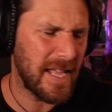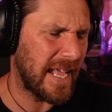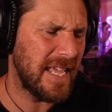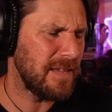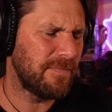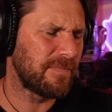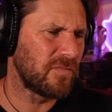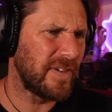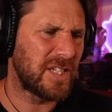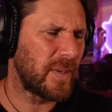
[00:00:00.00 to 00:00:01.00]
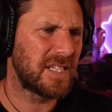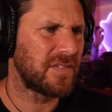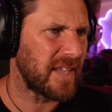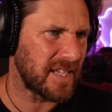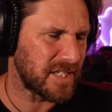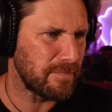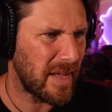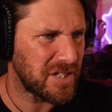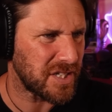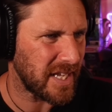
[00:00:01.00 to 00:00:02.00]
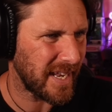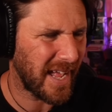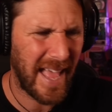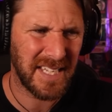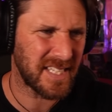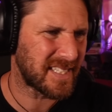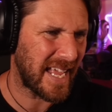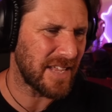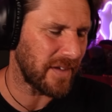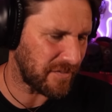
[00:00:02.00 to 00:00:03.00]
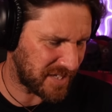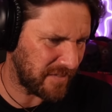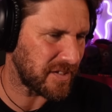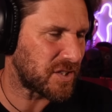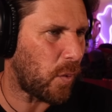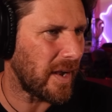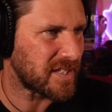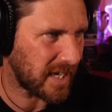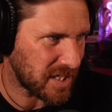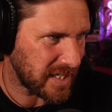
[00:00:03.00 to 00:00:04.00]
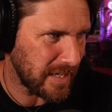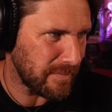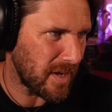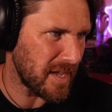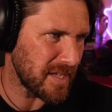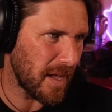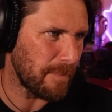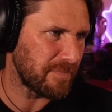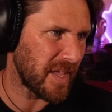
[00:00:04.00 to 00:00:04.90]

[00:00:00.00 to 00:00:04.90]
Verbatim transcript: he retweeted this and mentioned it and i had to save it i've saved it twice actually in my um